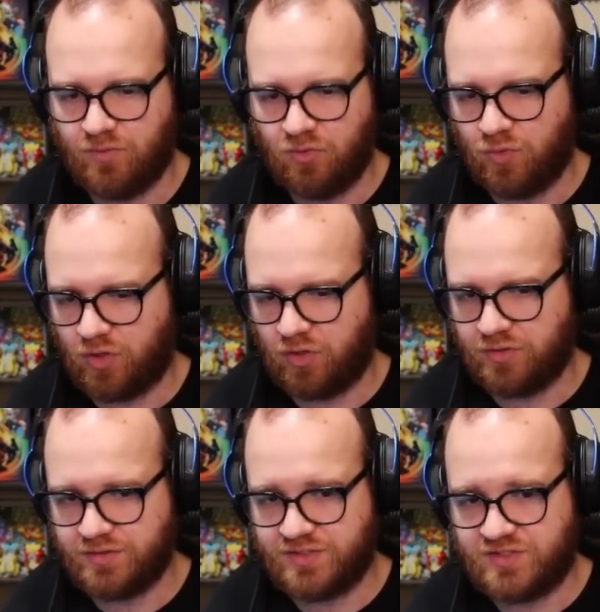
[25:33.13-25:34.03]

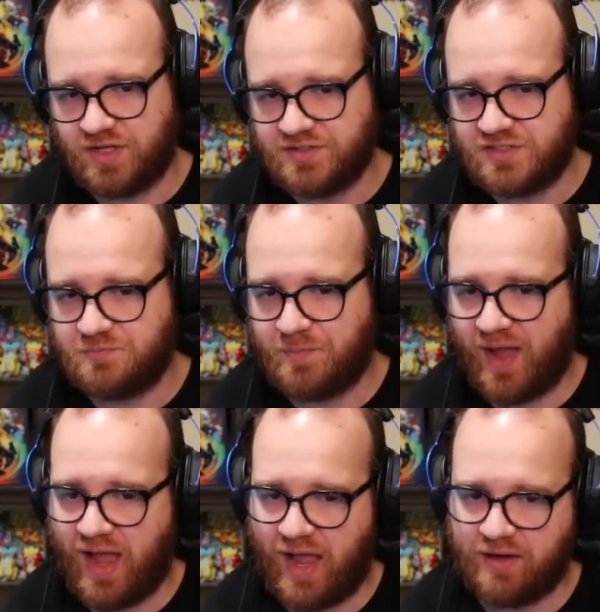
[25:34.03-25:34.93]
We'll
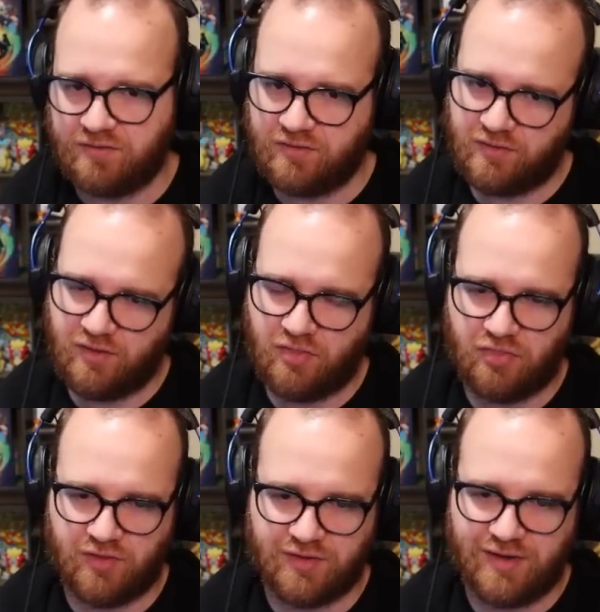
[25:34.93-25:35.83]
Sunspot
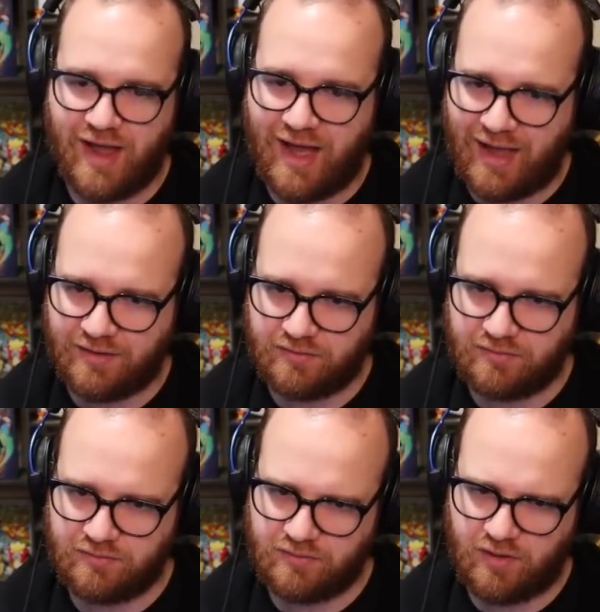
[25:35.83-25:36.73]
the not
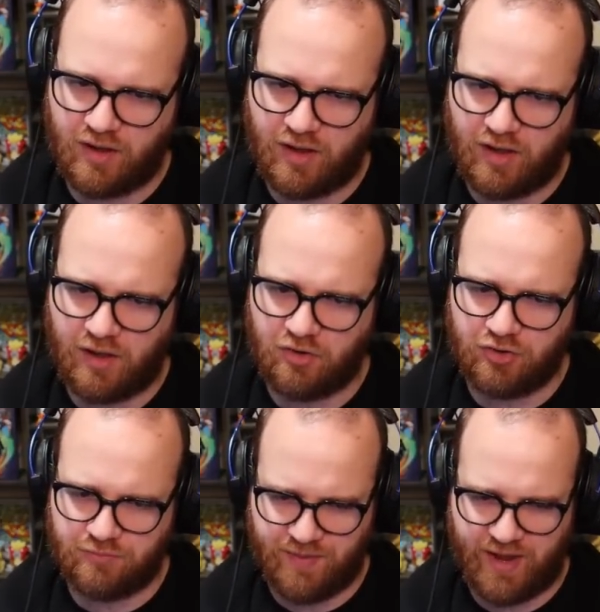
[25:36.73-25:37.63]

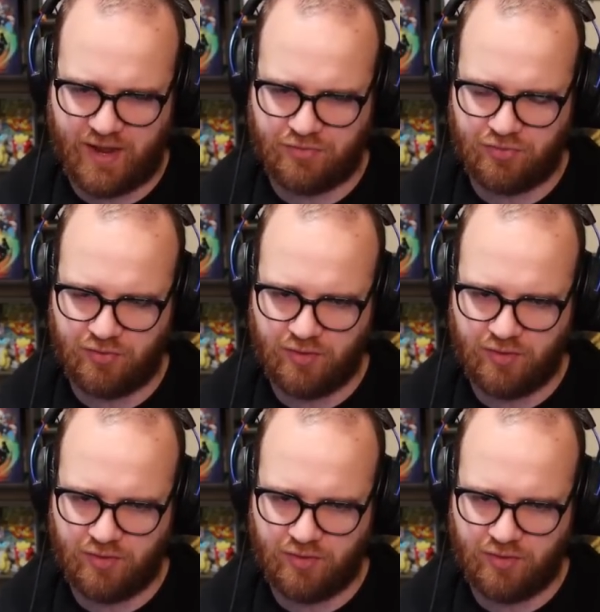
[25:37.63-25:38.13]
Hood Path.